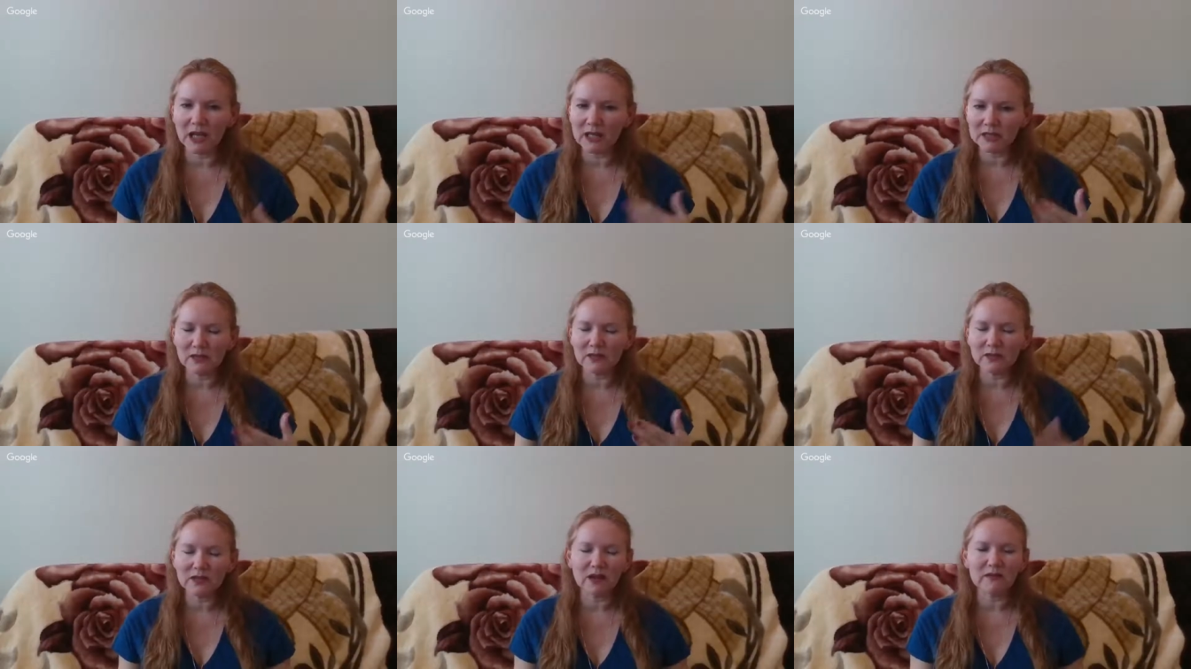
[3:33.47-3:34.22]
plan, so
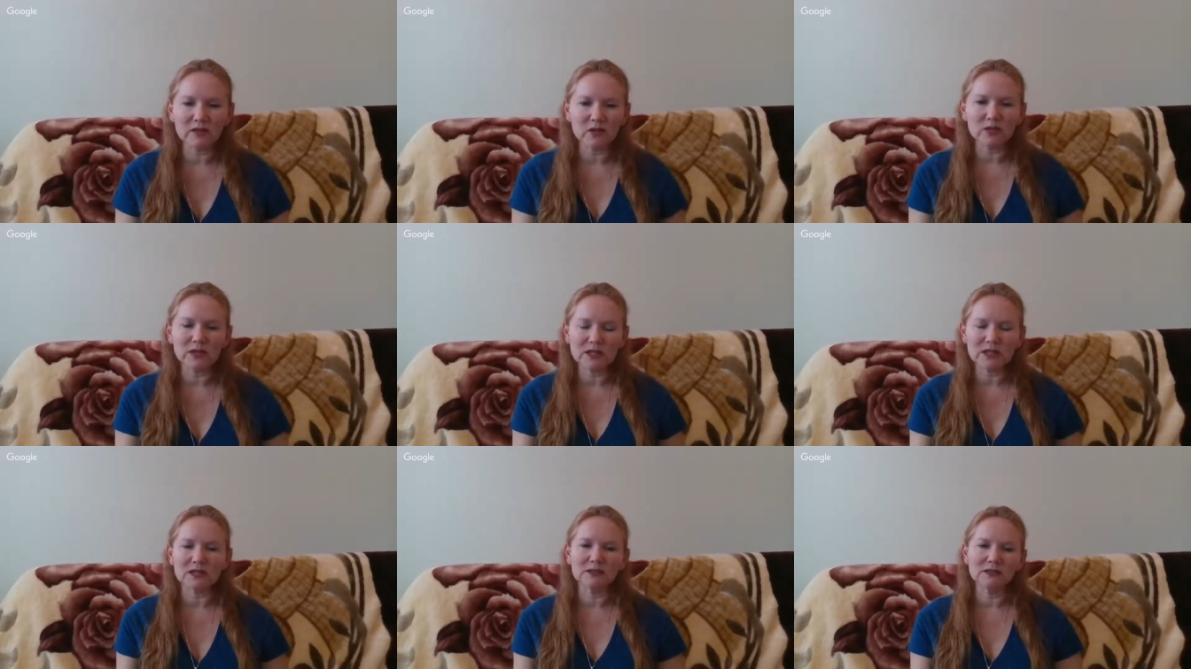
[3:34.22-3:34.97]
it was kind of a short
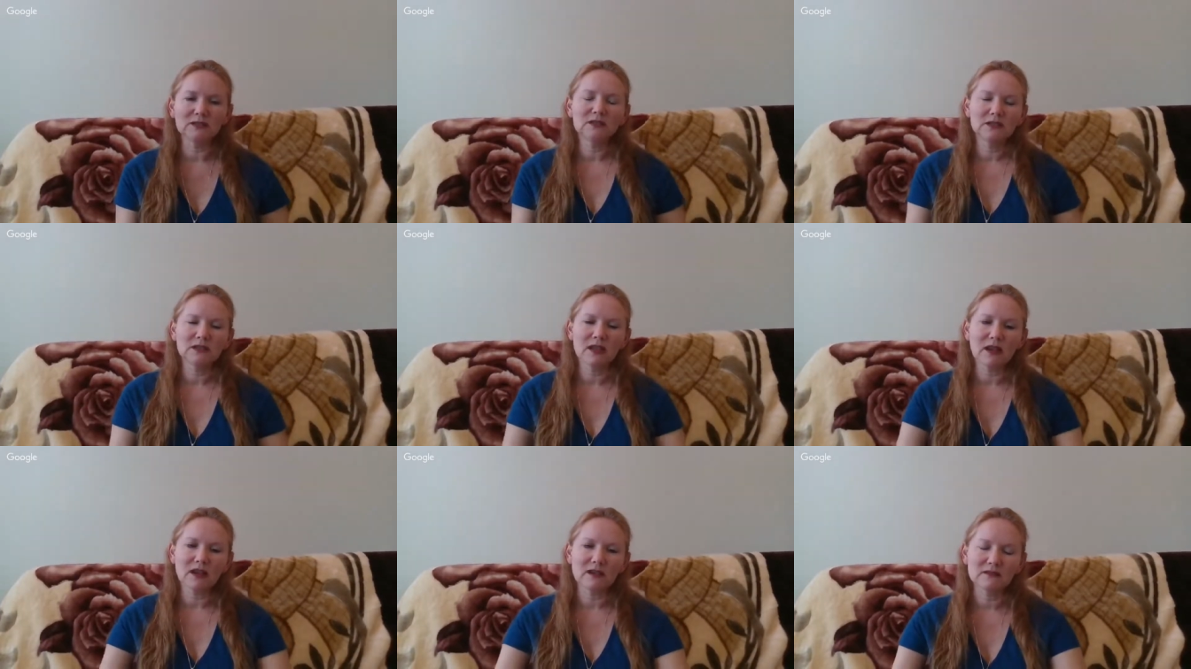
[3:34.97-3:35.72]
deal.
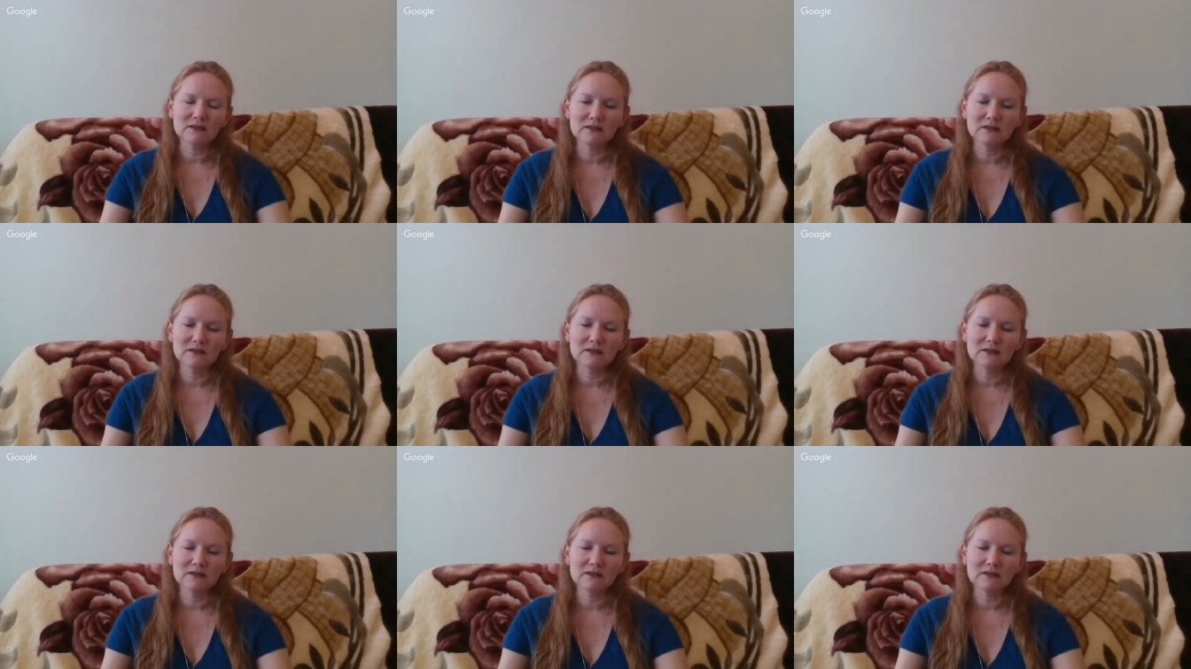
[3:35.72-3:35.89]
Yeah.